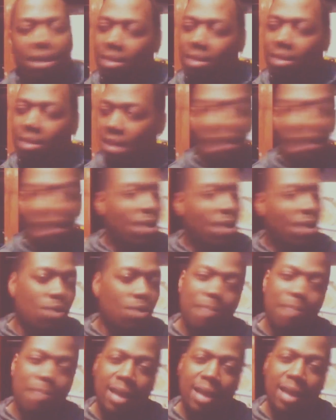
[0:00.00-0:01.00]
it's like
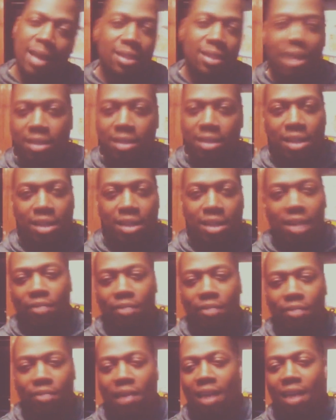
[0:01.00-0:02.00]
going back to
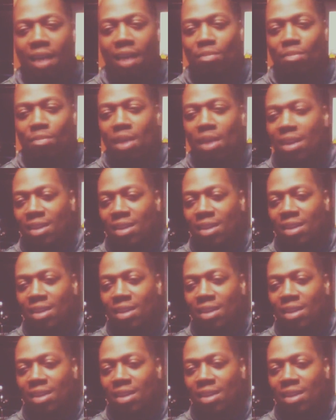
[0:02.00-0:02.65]
1995, man,